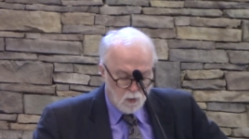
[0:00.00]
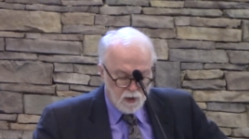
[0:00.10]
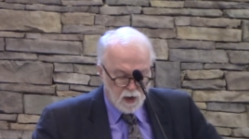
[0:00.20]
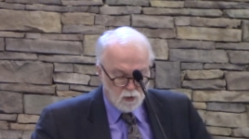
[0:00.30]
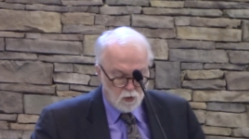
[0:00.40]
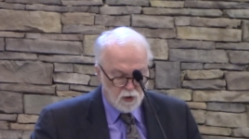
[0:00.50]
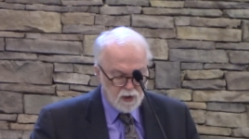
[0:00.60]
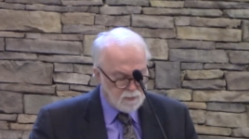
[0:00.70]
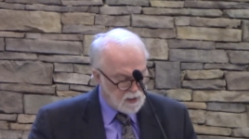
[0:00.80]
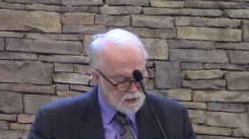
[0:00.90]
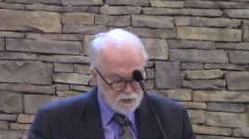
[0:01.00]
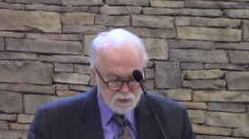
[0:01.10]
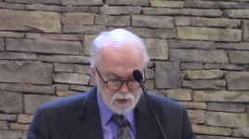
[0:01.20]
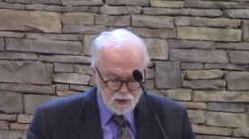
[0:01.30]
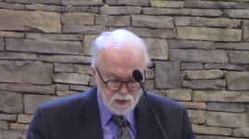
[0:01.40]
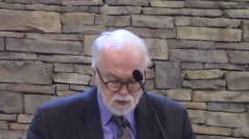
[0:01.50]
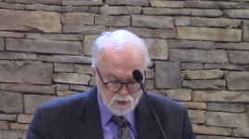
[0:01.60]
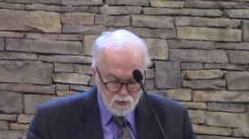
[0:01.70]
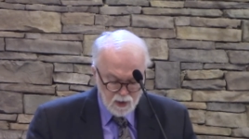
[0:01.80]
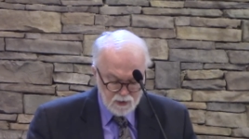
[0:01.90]
When our Lord and Master
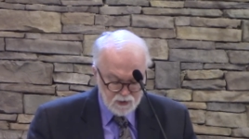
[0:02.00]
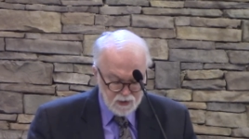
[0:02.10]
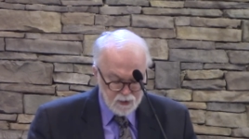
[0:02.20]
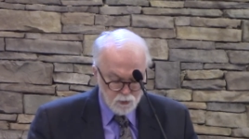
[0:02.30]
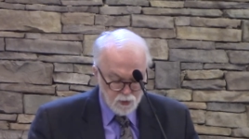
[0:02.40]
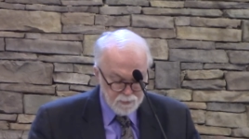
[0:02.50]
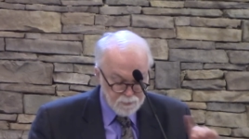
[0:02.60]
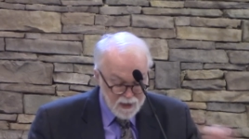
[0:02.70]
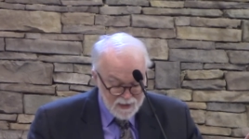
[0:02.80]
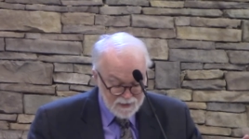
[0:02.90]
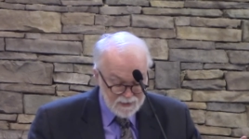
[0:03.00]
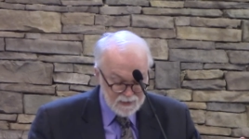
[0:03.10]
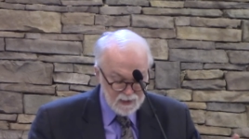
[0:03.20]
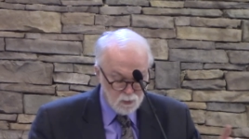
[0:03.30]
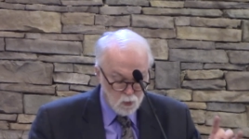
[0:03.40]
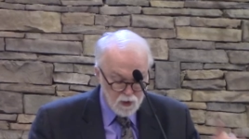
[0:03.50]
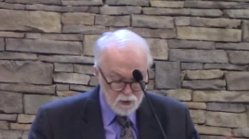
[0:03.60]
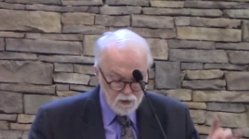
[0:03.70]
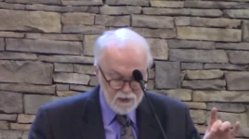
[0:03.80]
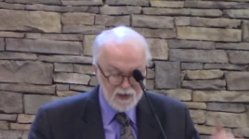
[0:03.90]
Jesus Christ said, Repent, he
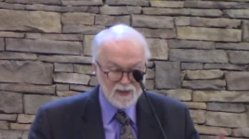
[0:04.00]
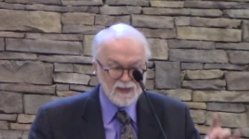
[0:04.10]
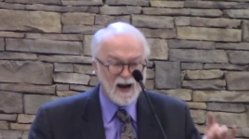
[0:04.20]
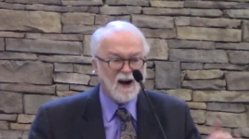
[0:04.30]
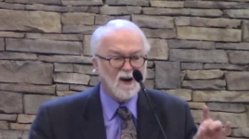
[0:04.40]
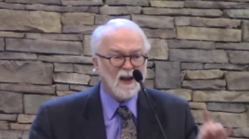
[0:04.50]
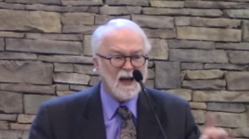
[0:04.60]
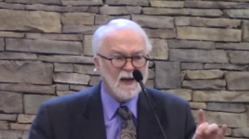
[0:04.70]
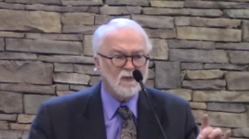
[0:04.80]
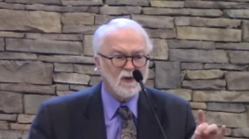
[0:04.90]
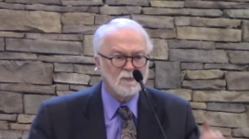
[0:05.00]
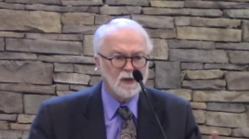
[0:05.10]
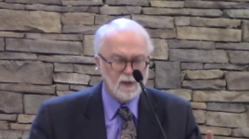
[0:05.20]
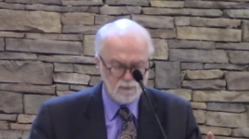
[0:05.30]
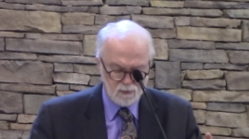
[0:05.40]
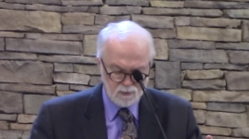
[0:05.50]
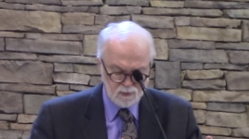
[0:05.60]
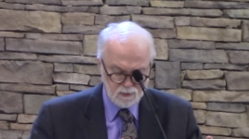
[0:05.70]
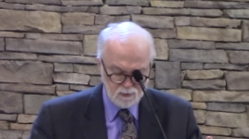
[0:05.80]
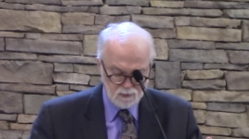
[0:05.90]
willed the entire life of
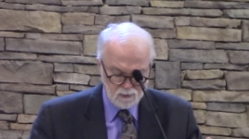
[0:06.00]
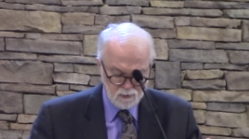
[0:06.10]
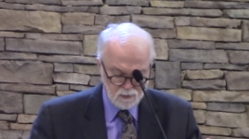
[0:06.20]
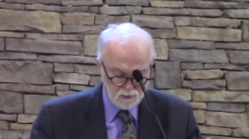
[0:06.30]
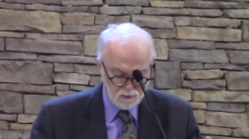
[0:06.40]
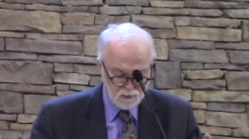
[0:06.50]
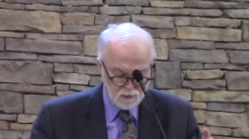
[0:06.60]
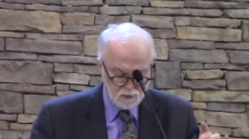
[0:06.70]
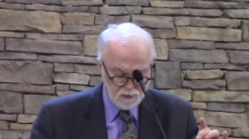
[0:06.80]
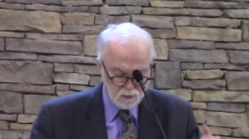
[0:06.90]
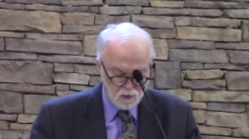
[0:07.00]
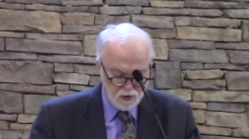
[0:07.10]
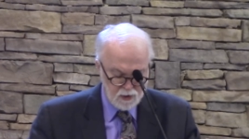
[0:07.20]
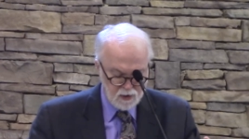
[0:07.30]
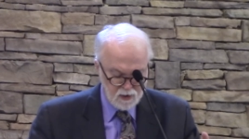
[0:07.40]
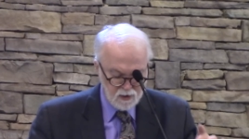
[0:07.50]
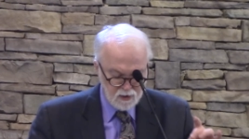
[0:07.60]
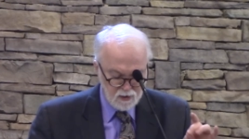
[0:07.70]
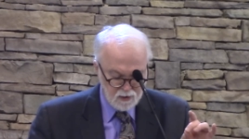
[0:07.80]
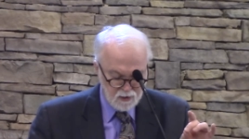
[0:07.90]
believers to be
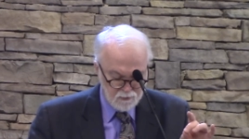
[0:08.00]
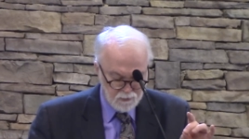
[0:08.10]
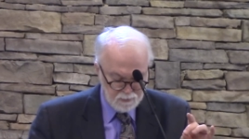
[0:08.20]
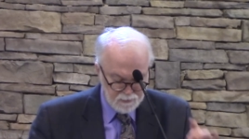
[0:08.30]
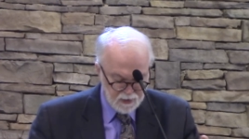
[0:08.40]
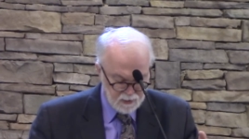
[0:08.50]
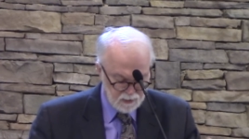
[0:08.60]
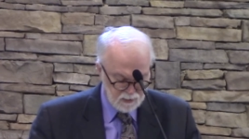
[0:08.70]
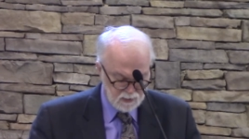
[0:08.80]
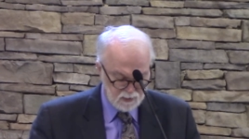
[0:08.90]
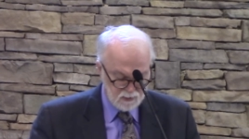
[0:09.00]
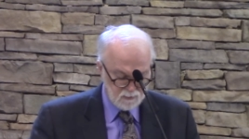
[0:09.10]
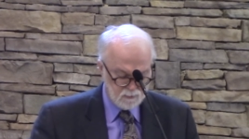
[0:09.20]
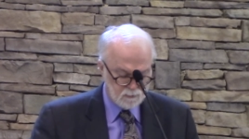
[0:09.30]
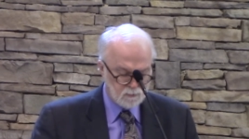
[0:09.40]
one of repentance.